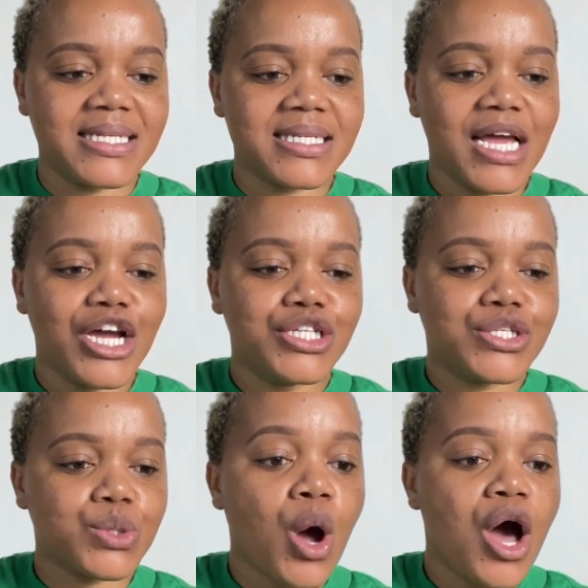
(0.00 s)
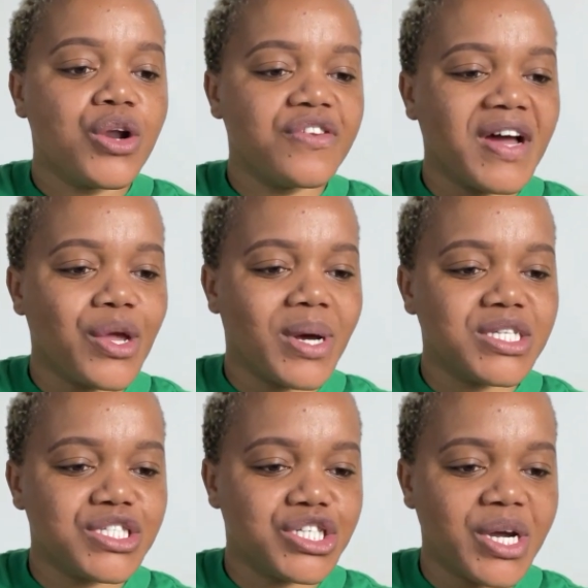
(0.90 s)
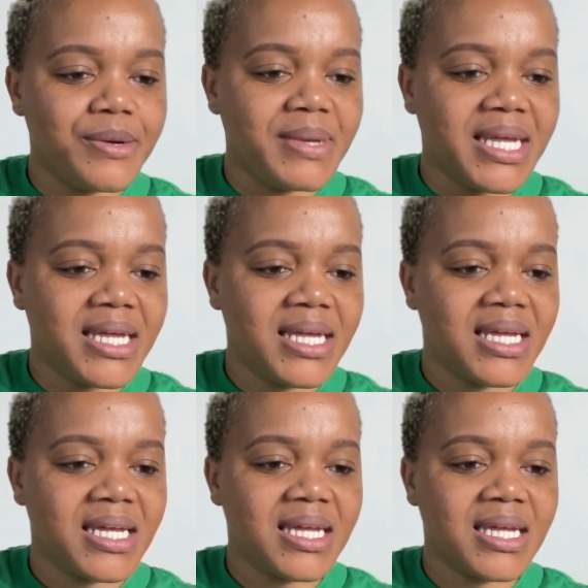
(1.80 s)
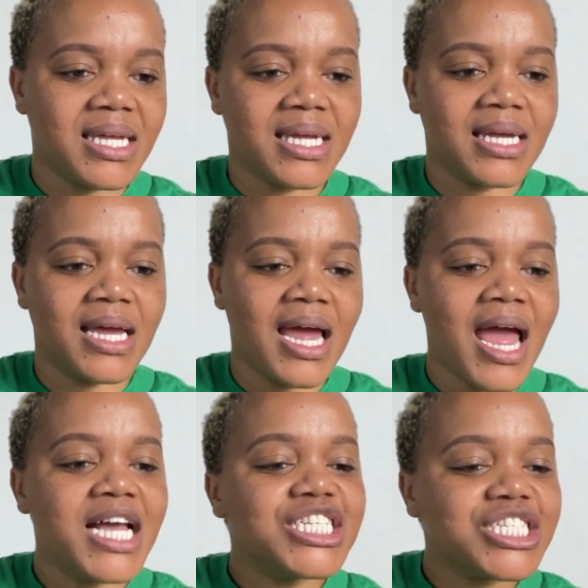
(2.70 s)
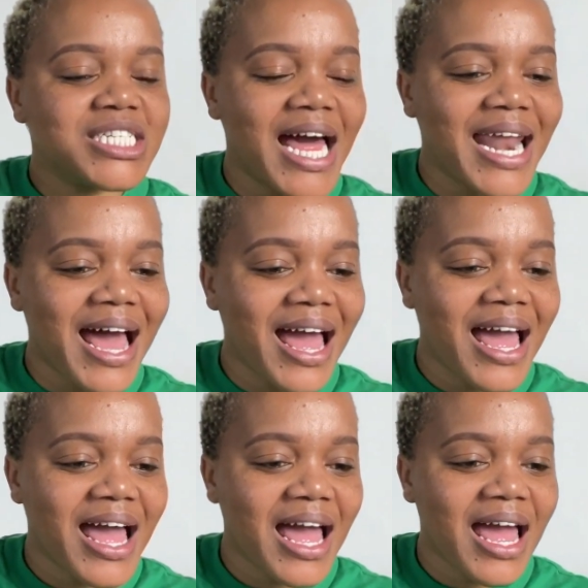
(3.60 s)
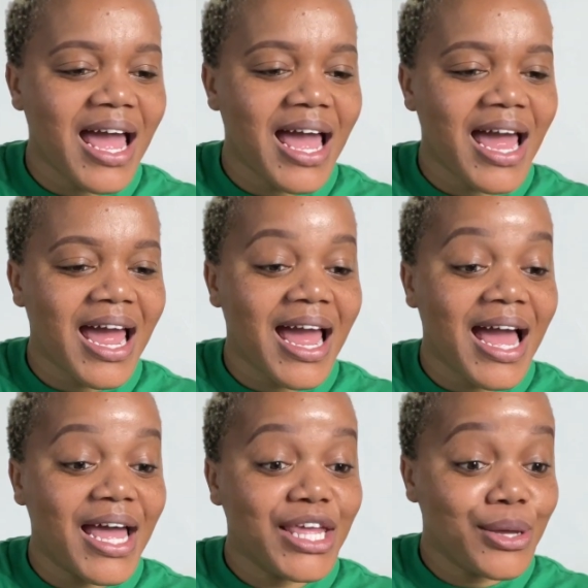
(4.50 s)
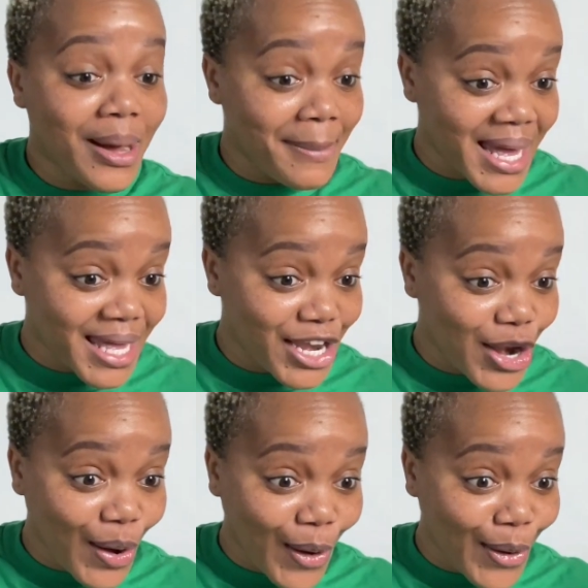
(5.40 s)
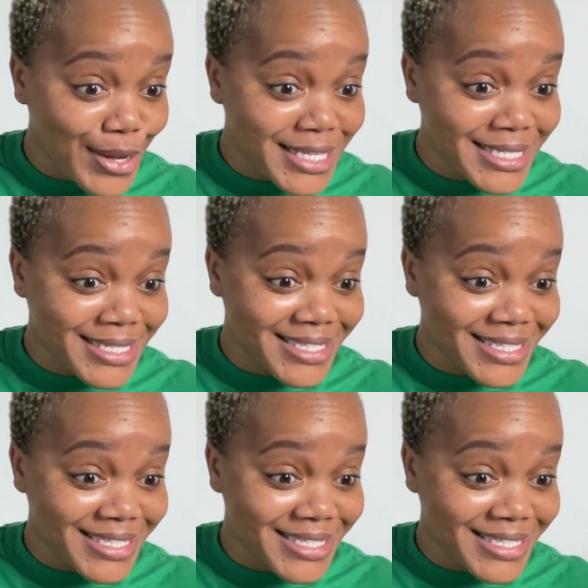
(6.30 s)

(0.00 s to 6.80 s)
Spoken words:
to... River, you want to join me? Shnana? You're making noise.